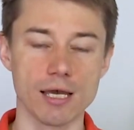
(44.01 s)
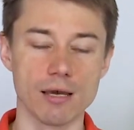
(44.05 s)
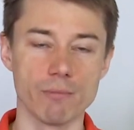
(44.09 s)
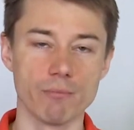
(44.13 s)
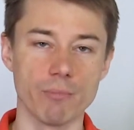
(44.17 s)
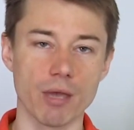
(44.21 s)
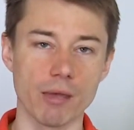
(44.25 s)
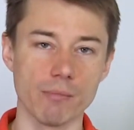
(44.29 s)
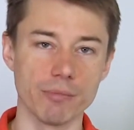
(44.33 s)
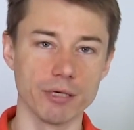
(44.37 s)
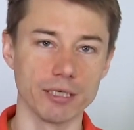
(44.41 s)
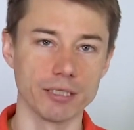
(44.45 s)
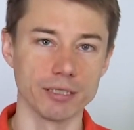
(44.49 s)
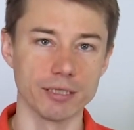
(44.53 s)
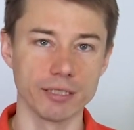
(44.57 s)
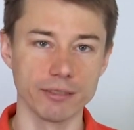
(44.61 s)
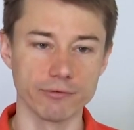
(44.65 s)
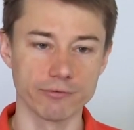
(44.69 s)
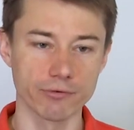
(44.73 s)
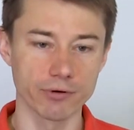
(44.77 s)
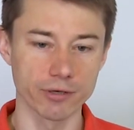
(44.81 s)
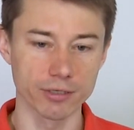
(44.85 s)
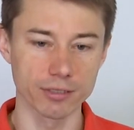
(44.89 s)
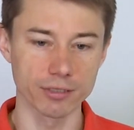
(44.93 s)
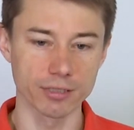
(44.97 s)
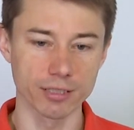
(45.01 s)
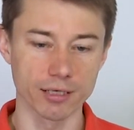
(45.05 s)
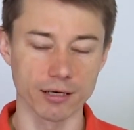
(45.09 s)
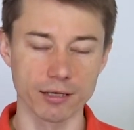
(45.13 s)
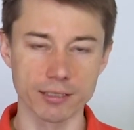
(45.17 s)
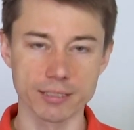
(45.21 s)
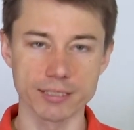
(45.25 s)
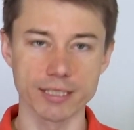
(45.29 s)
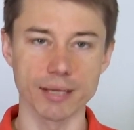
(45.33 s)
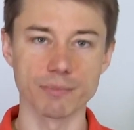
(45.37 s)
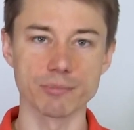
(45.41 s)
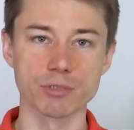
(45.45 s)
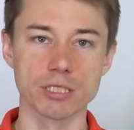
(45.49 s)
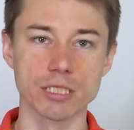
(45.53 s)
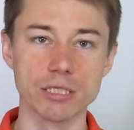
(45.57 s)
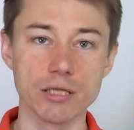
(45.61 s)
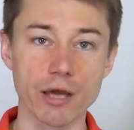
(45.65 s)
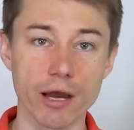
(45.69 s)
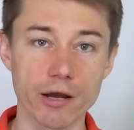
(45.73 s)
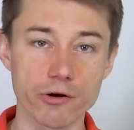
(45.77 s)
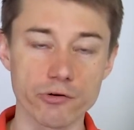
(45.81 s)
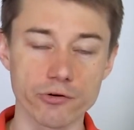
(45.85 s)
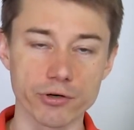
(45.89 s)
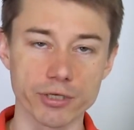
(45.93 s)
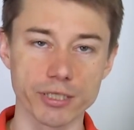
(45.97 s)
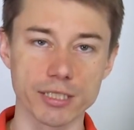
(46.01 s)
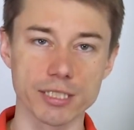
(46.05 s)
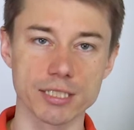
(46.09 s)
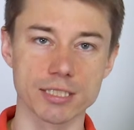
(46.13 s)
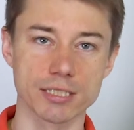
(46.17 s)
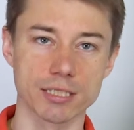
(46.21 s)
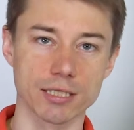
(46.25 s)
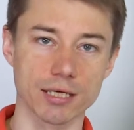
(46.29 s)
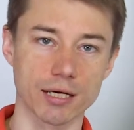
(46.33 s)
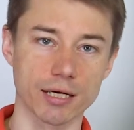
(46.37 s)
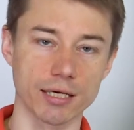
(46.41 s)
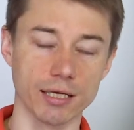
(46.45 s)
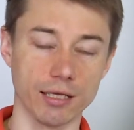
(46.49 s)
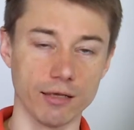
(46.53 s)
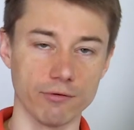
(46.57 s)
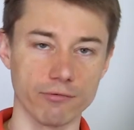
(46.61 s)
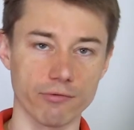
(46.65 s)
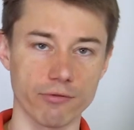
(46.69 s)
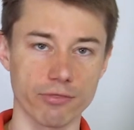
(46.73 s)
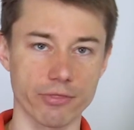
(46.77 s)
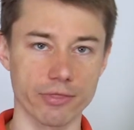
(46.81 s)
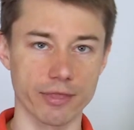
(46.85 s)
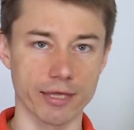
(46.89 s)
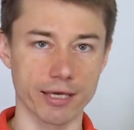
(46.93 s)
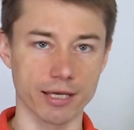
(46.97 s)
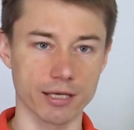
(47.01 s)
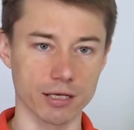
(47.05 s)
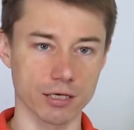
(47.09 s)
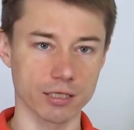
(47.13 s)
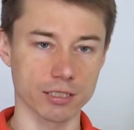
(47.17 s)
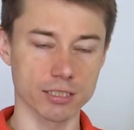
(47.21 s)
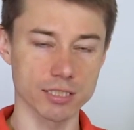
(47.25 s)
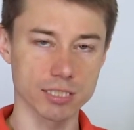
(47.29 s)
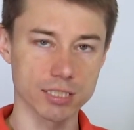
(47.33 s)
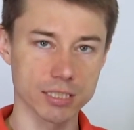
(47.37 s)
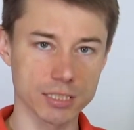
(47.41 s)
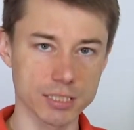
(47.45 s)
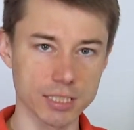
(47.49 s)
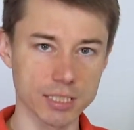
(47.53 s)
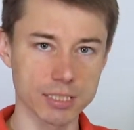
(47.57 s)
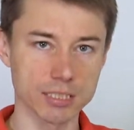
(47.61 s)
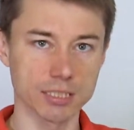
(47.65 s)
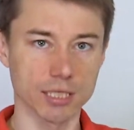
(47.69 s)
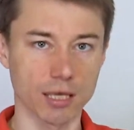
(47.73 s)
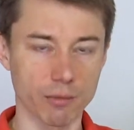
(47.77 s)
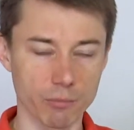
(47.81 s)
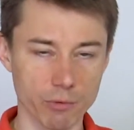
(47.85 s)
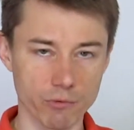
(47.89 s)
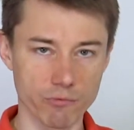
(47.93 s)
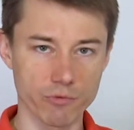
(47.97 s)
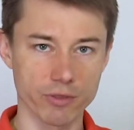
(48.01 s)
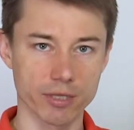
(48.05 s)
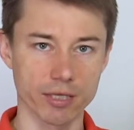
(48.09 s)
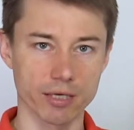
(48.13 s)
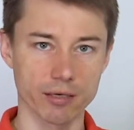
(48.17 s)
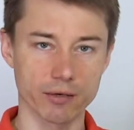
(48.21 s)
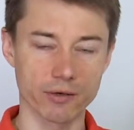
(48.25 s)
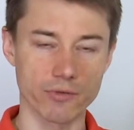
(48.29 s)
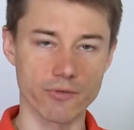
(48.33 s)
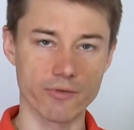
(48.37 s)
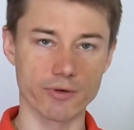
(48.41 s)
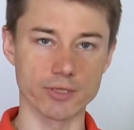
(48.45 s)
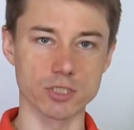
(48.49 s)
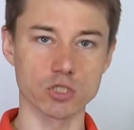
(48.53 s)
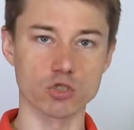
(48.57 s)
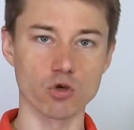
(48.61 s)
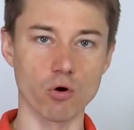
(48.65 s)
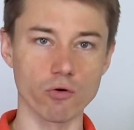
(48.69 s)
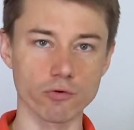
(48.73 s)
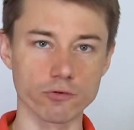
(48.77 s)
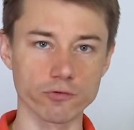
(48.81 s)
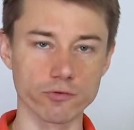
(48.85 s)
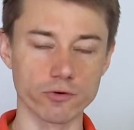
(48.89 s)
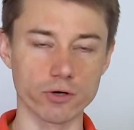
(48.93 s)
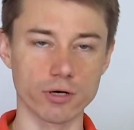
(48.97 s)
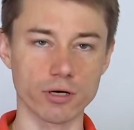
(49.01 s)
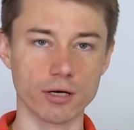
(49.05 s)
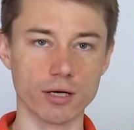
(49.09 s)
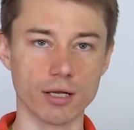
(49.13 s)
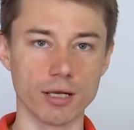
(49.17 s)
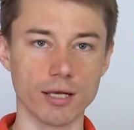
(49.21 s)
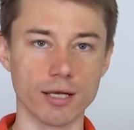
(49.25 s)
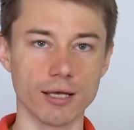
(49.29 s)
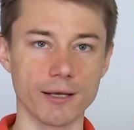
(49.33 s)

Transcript: maybe in different uh, subsidiaries, uh, if the system, if the, if the software